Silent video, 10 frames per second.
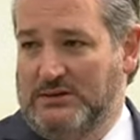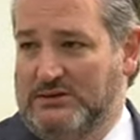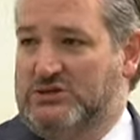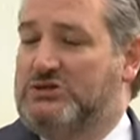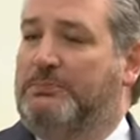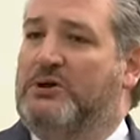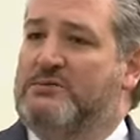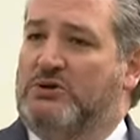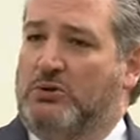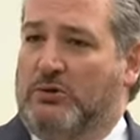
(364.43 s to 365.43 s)
The
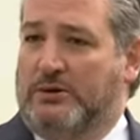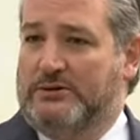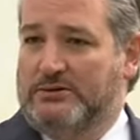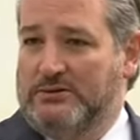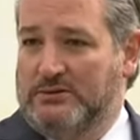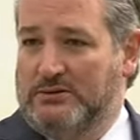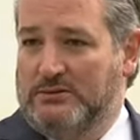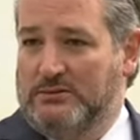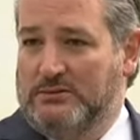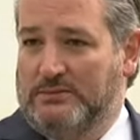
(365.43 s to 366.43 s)
Supreme Court,
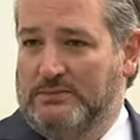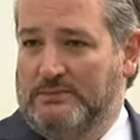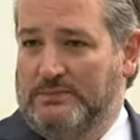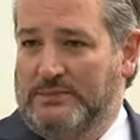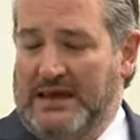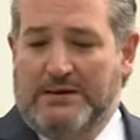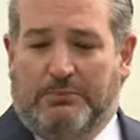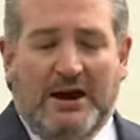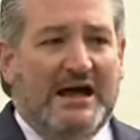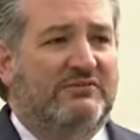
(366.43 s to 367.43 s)
in
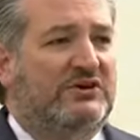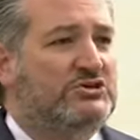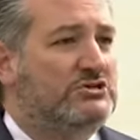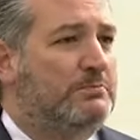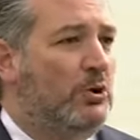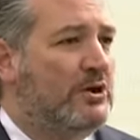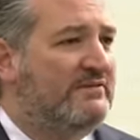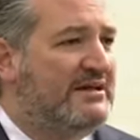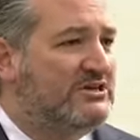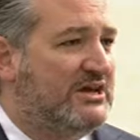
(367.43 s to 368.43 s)
Brown versus Board
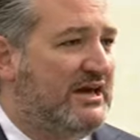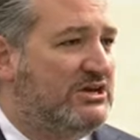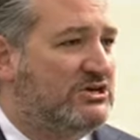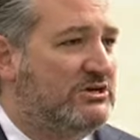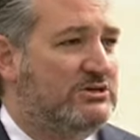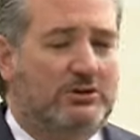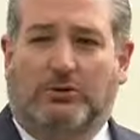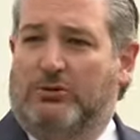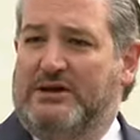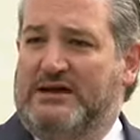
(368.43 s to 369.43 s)
of Education,
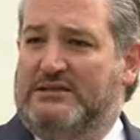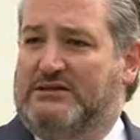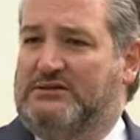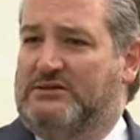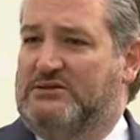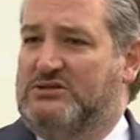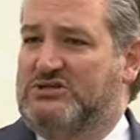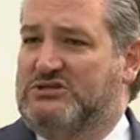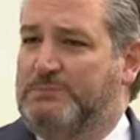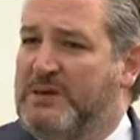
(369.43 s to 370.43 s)
decreed that the
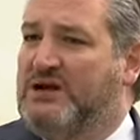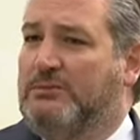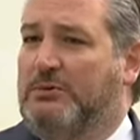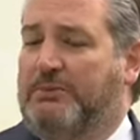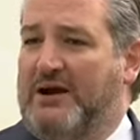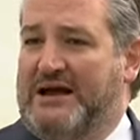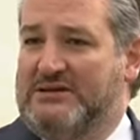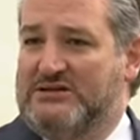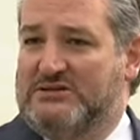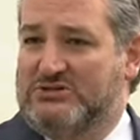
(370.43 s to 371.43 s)
despicable
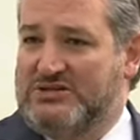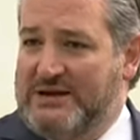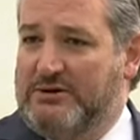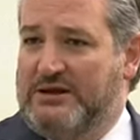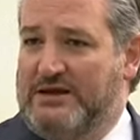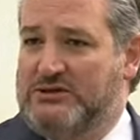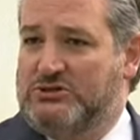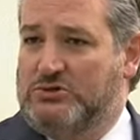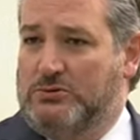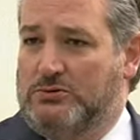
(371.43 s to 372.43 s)
practice of segregated
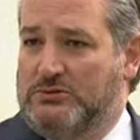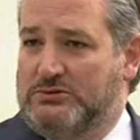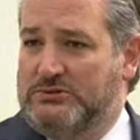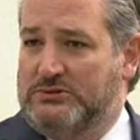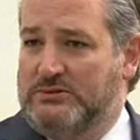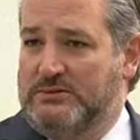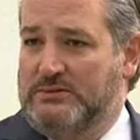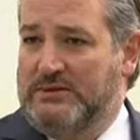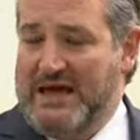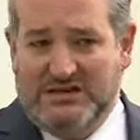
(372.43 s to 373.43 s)
schools
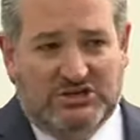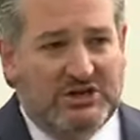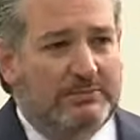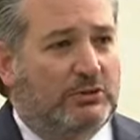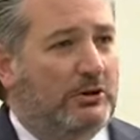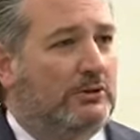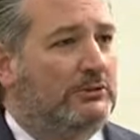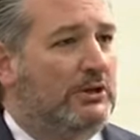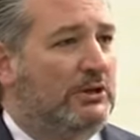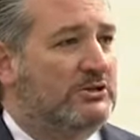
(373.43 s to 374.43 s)
and Jim Crow
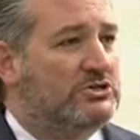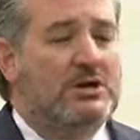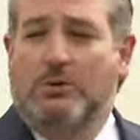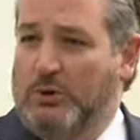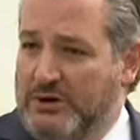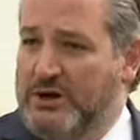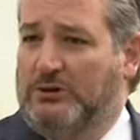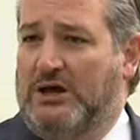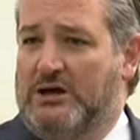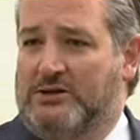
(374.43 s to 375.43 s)
laws were no
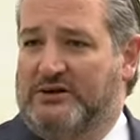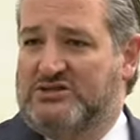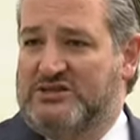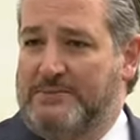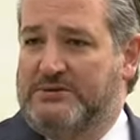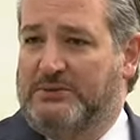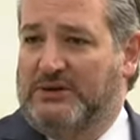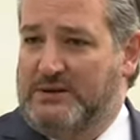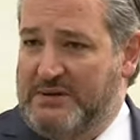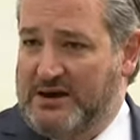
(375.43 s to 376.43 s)
longer
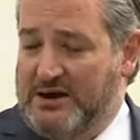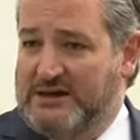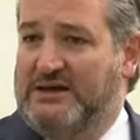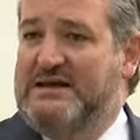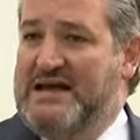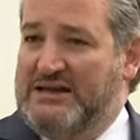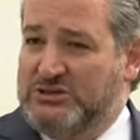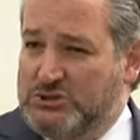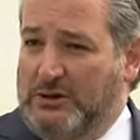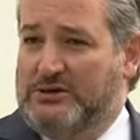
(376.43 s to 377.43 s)
acceptable in America and
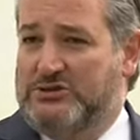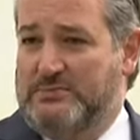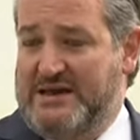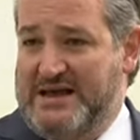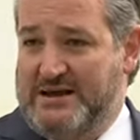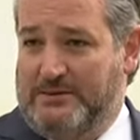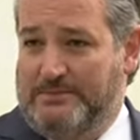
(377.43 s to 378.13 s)
struck them down.